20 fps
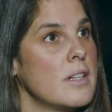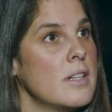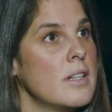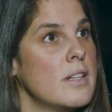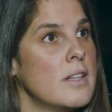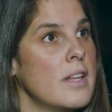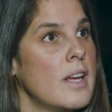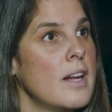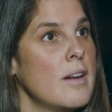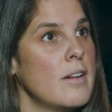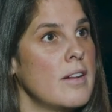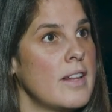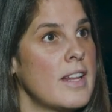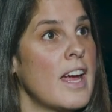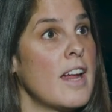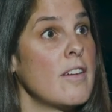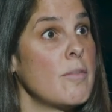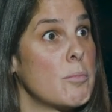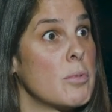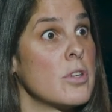
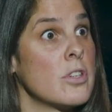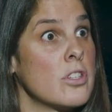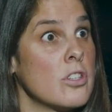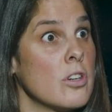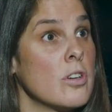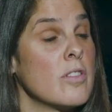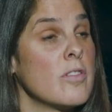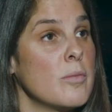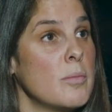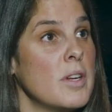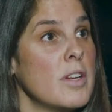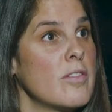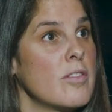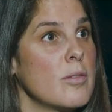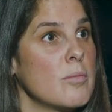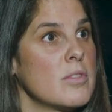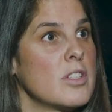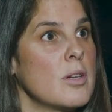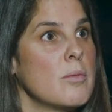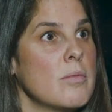that preserved me
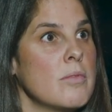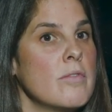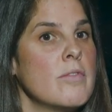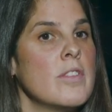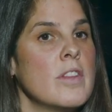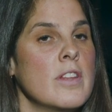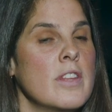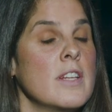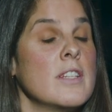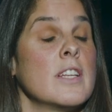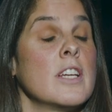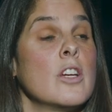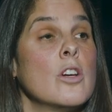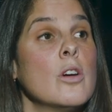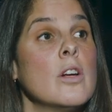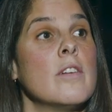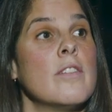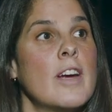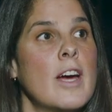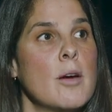from some of the things that
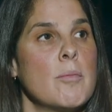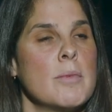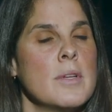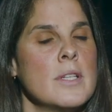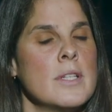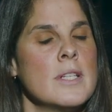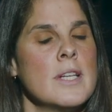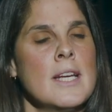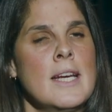could have happened.